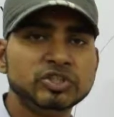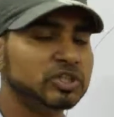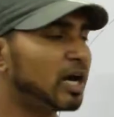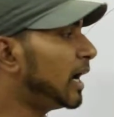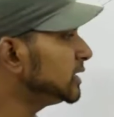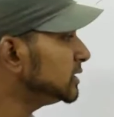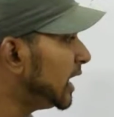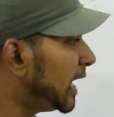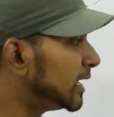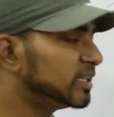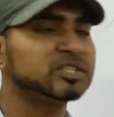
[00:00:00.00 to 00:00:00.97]
charge
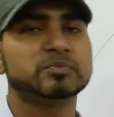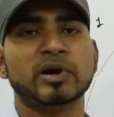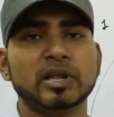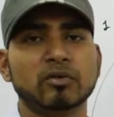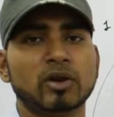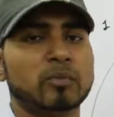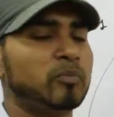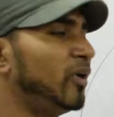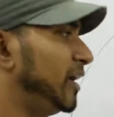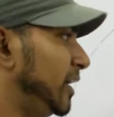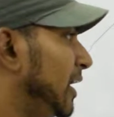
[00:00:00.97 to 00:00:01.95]
at this particular
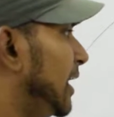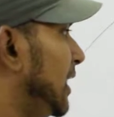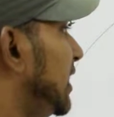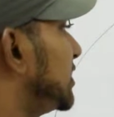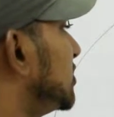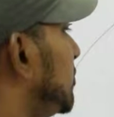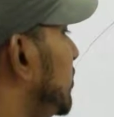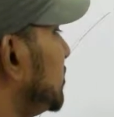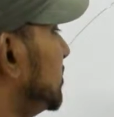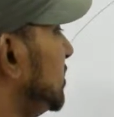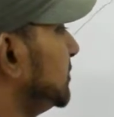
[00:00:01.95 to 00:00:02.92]
point. Let's
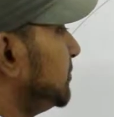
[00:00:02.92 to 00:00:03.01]
suppose